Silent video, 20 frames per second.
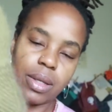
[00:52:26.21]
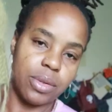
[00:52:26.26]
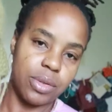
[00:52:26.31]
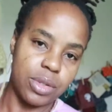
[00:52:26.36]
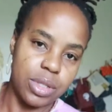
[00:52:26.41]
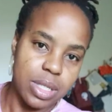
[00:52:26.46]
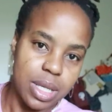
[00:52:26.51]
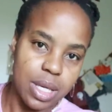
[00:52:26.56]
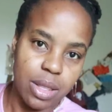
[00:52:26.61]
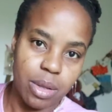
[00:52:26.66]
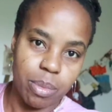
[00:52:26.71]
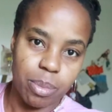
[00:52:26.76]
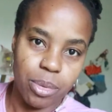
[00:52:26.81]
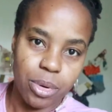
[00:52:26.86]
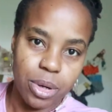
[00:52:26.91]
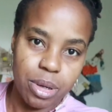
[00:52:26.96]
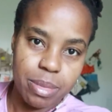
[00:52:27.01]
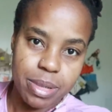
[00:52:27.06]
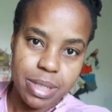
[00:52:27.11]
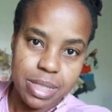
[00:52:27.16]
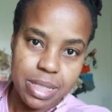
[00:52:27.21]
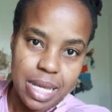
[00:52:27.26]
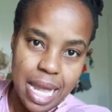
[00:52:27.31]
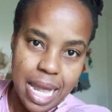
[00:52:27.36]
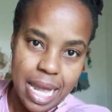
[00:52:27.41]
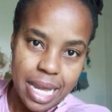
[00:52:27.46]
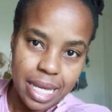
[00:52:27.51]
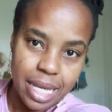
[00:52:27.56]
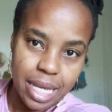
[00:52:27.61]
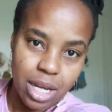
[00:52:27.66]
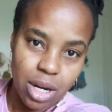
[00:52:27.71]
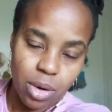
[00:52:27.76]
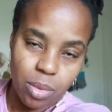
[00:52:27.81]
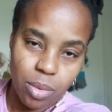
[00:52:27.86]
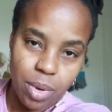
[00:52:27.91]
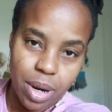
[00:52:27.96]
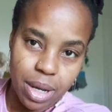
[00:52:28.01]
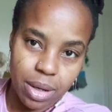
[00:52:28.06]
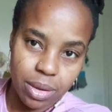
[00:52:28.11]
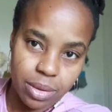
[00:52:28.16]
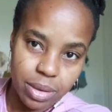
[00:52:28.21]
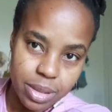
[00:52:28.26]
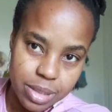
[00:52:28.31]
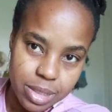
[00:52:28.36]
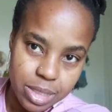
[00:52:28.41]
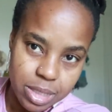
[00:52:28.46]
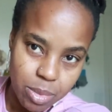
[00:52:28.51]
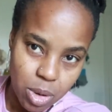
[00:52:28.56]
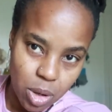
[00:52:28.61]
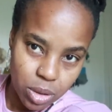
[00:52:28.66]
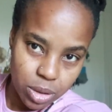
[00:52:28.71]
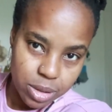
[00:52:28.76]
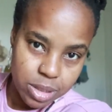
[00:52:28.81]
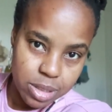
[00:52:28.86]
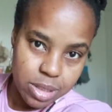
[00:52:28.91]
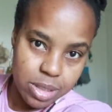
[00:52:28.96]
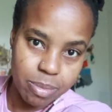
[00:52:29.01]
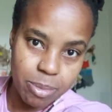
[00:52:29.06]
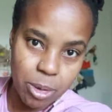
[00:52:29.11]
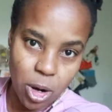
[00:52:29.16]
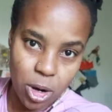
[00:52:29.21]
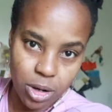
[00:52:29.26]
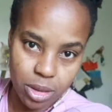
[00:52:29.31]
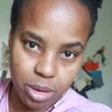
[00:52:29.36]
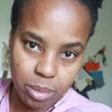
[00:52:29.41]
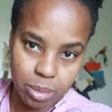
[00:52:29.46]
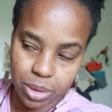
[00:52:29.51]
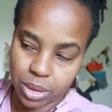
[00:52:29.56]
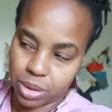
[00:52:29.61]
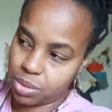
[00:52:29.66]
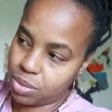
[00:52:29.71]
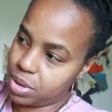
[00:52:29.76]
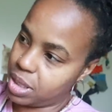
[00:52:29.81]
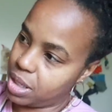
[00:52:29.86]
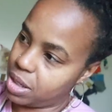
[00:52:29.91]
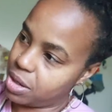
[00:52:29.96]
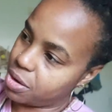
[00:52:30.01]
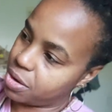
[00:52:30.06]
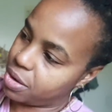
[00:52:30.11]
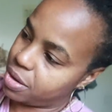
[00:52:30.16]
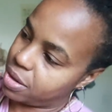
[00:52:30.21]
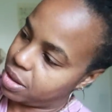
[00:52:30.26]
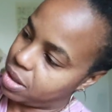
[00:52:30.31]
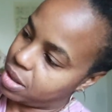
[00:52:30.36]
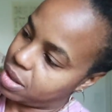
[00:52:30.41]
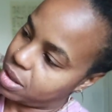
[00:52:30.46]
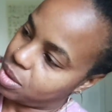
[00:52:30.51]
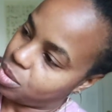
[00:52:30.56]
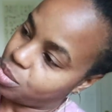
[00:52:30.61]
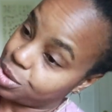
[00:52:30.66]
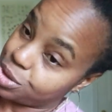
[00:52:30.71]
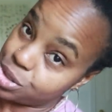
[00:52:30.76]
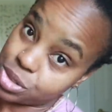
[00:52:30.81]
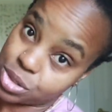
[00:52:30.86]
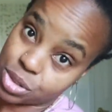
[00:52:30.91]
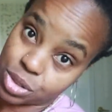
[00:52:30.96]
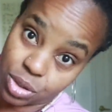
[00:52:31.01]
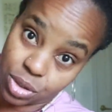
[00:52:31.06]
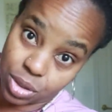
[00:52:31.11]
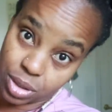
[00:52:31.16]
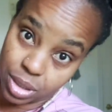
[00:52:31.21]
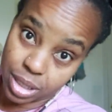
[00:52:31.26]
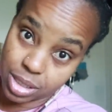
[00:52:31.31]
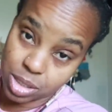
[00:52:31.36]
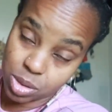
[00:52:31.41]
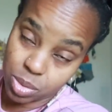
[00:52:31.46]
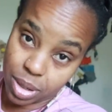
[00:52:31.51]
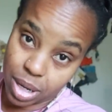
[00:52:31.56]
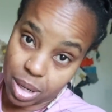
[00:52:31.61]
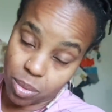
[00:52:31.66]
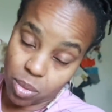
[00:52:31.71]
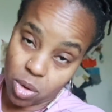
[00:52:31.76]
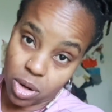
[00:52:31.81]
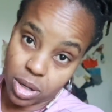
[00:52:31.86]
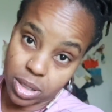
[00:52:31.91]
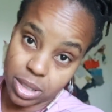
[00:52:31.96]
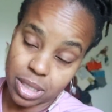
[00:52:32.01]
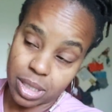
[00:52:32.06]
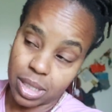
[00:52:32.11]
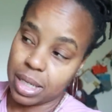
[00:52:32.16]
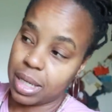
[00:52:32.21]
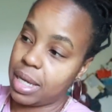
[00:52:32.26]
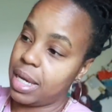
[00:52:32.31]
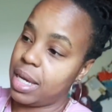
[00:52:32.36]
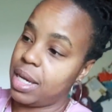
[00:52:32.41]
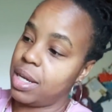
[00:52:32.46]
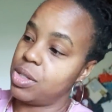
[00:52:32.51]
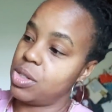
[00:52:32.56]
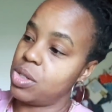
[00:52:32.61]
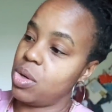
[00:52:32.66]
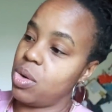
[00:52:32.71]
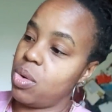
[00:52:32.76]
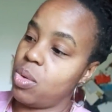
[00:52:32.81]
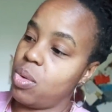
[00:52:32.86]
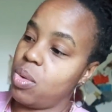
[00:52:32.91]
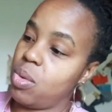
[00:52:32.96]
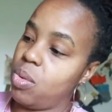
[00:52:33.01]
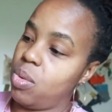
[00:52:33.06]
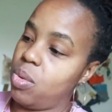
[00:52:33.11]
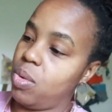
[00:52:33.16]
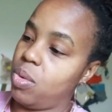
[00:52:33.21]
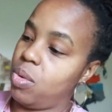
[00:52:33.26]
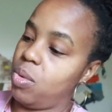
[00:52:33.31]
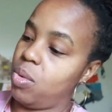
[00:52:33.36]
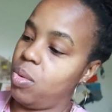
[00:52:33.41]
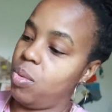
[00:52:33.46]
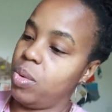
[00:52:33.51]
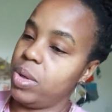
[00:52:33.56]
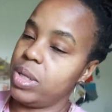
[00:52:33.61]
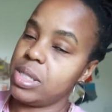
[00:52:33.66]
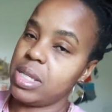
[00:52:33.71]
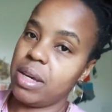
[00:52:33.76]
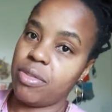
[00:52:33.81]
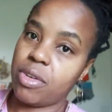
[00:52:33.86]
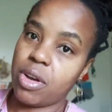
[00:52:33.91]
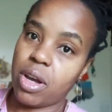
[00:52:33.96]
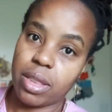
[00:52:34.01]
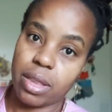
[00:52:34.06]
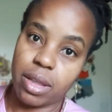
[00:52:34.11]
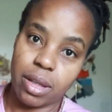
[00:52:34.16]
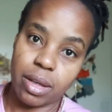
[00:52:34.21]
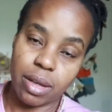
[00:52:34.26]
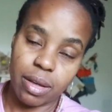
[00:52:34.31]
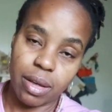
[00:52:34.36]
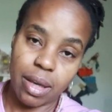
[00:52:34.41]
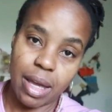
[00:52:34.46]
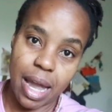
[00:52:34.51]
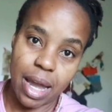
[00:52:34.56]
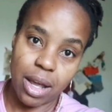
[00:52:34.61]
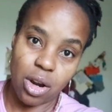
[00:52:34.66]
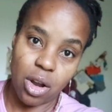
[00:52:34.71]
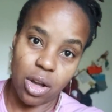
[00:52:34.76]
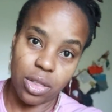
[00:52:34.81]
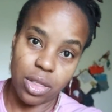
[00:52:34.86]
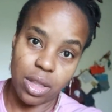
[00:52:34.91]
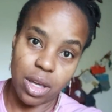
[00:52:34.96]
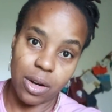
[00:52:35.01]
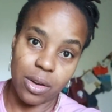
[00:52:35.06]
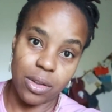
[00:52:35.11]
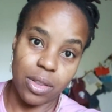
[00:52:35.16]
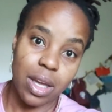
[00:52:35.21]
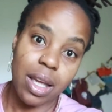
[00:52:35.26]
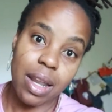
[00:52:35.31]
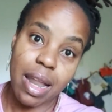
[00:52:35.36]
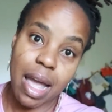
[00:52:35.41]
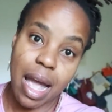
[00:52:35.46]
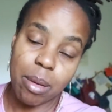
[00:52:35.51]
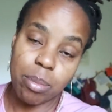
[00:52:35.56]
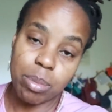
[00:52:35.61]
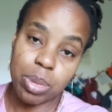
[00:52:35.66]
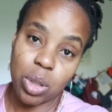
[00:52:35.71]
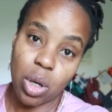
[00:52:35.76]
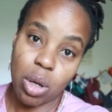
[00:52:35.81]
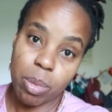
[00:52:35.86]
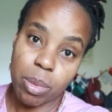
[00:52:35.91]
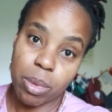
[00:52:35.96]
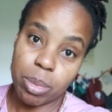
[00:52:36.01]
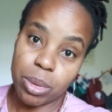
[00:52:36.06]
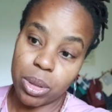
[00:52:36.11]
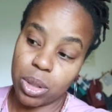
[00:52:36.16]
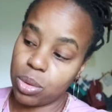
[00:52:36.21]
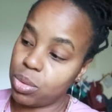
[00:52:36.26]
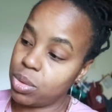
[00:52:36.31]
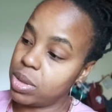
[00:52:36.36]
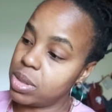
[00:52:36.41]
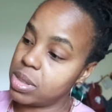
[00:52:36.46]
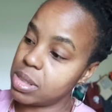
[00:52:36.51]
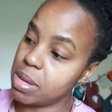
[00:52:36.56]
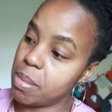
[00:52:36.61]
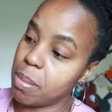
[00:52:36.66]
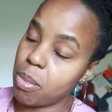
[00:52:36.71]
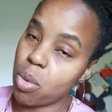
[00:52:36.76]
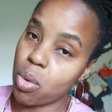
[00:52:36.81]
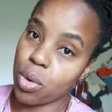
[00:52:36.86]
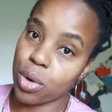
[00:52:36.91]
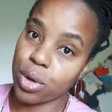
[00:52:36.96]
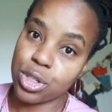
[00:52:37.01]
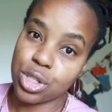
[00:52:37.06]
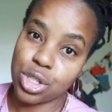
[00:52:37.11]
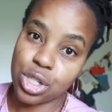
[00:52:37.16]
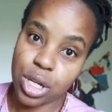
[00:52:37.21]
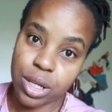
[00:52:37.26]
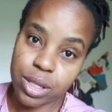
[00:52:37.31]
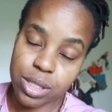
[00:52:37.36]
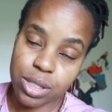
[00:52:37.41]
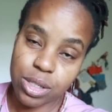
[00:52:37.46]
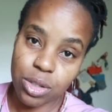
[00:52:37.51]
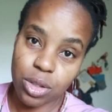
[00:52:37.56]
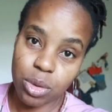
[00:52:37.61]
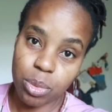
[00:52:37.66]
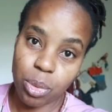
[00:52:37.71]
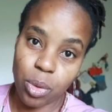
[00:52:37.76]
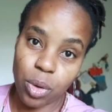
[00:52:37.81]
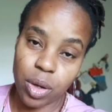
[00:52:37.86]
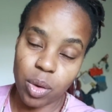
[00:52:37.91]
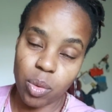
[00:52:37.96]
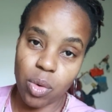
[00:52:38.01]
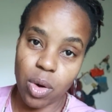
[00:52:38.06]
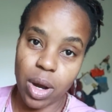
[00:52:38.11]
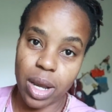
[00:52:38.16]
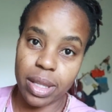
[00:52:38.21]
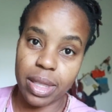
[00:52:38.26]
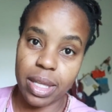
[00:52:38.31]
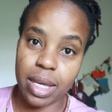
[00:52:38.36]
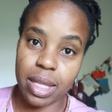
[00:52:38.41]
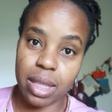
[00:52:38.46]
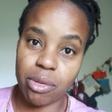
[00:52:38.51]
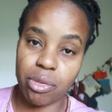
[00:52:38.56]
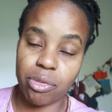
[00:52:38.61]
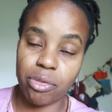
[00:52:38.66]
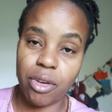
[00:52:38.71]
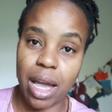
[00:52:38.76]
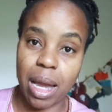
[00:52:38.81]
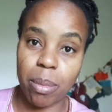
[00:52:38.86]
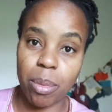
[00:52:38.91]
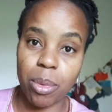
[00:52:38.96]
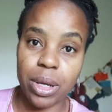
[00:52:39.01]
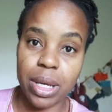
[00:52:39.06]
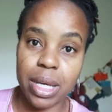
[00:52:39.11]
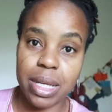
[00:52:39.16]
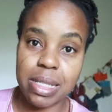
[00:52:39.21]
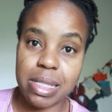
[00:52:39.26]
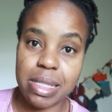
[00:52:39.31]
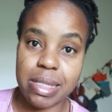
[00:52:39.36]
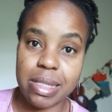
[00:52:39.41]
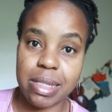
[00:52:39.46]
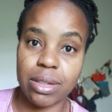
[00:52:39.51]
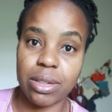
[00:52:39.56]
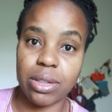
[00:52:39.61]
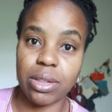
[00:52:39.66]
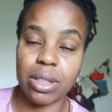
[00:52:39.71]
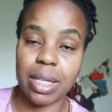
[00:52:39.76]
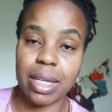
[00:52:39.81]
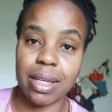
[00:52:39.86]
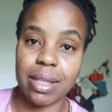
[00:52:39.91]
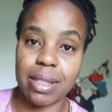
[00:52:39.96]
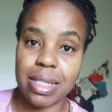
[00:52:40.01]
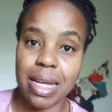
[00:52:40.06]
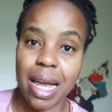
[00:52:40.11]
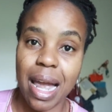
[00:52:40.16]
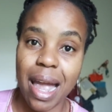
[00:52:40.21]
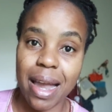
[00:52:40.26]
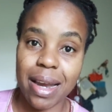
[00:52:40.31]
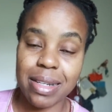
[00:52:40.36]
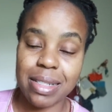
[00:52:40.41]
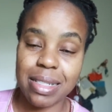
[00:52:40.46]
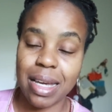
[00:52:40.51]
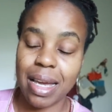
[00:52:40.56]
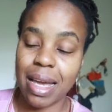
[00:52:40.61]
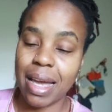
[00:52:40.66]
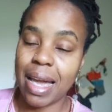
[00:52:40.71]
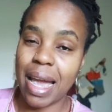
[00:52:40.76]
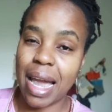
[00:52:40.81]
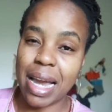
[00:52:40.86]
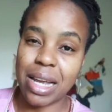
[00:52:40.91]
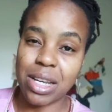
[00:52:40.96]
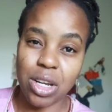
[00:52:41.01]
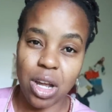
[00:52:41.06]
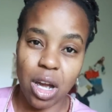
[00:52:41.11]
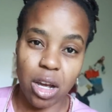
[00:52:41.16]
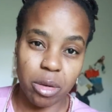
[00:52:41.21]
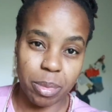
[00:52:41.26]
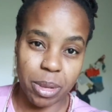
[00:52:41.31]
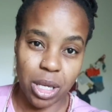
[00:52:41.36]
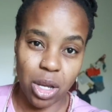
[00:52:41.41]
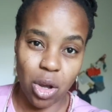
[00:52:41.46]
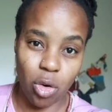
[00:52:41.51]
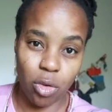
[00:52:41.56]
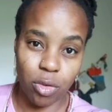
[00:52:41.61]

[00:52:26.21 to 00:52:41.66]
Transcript: You see the brim is hanging around the smallest part of the balloon here, which is good. That's what I want. So once I've got the hat on there, then I blow up the balloon some more, just to the point where I think the fabric is still intact and not being